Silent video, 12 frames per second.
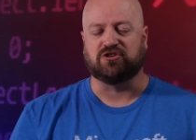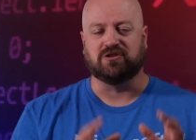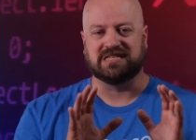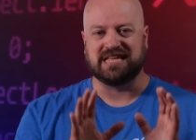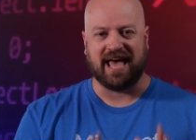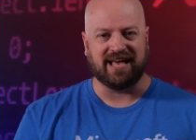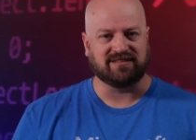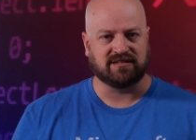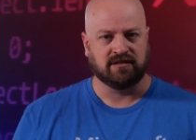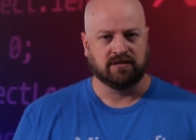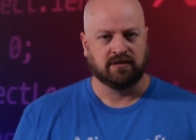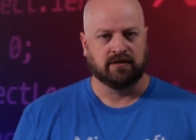Make sure you
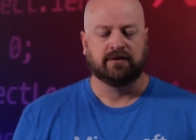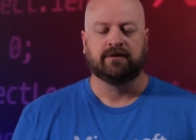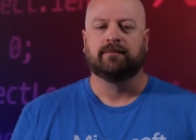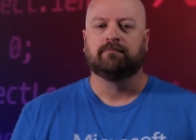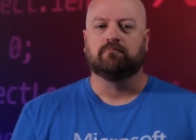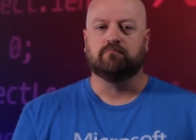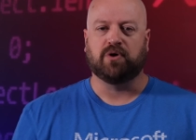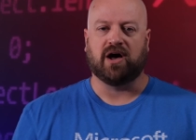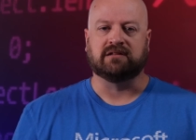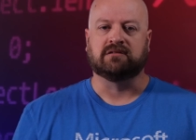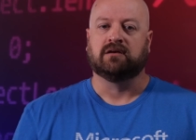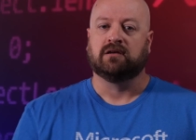test,
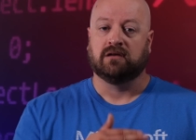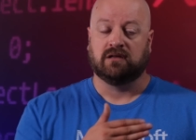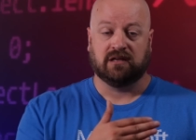but